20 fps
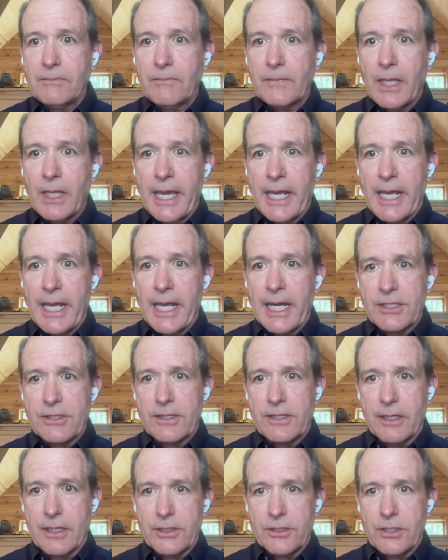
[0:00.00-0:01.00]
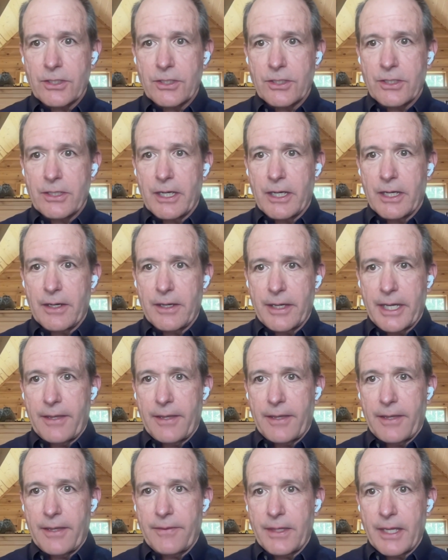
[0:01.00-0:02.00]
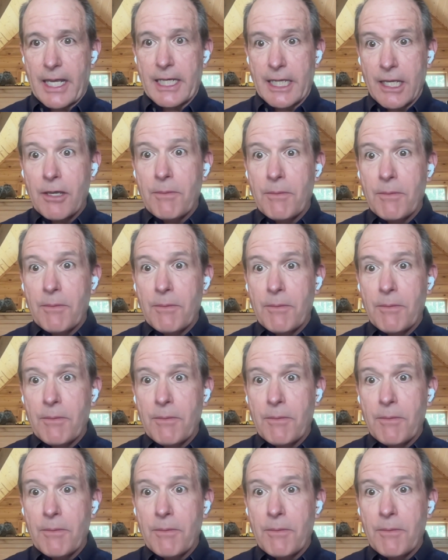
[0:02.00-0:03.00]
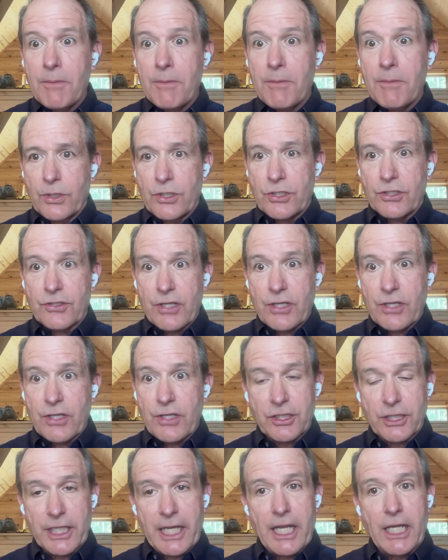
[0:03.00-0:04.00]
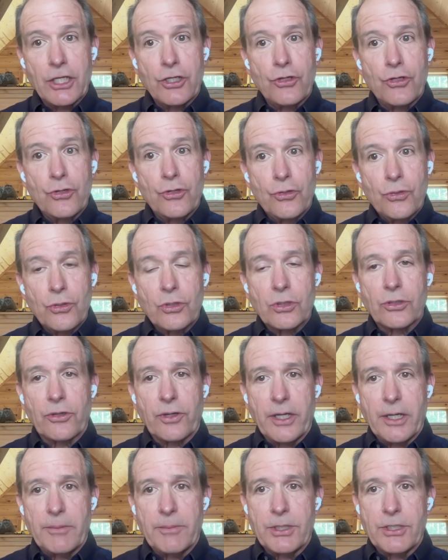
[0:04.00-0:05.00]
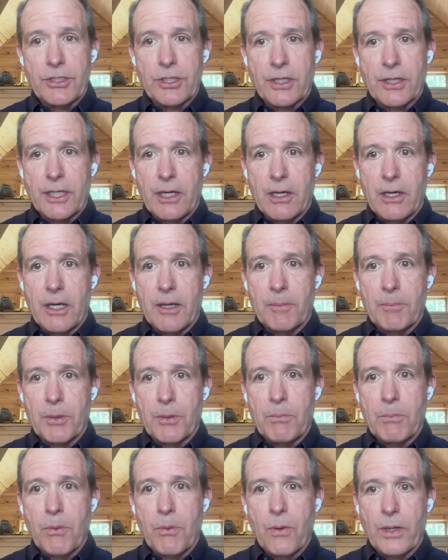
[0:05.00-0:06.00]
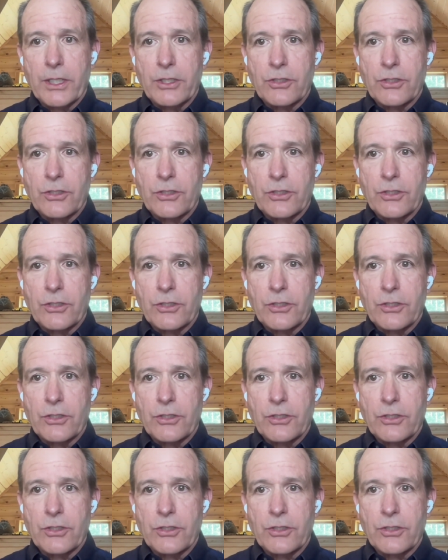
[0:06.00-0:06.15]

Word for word: and it's the uh, and that image, which is actually a nuclear image on the upper 0.2